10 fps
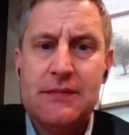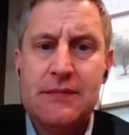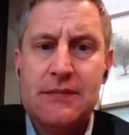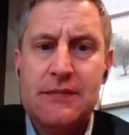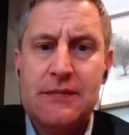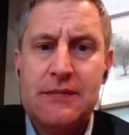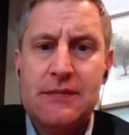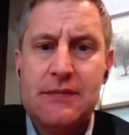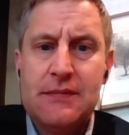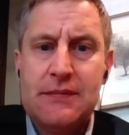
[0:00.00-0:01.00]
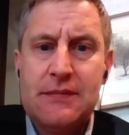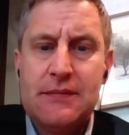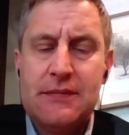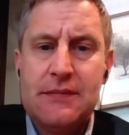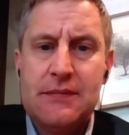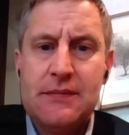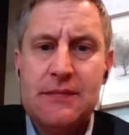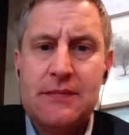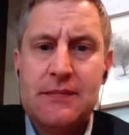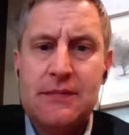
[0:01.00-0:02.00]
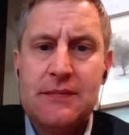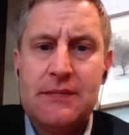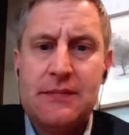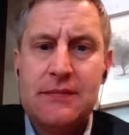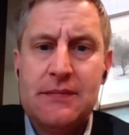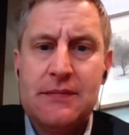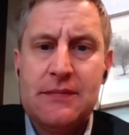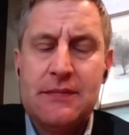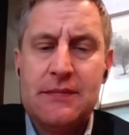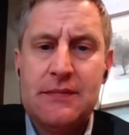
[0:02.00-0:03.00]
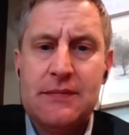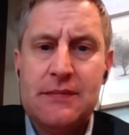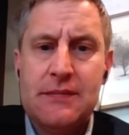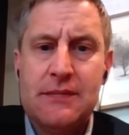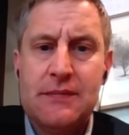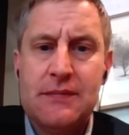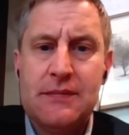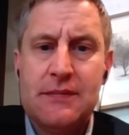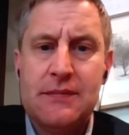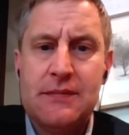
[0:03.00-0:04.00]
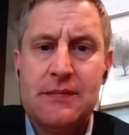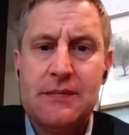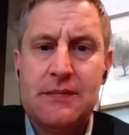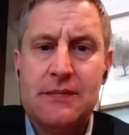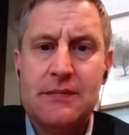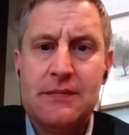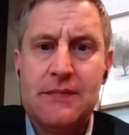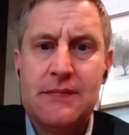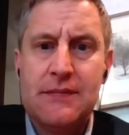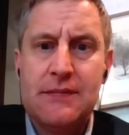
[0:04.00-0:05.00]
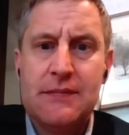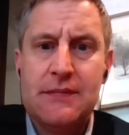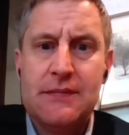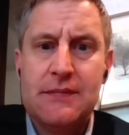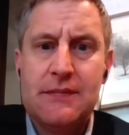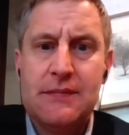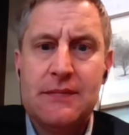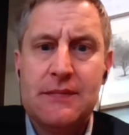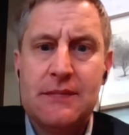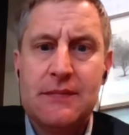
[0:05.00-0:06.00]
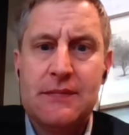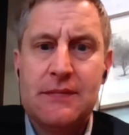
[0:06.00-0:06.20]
This person isn't speaking.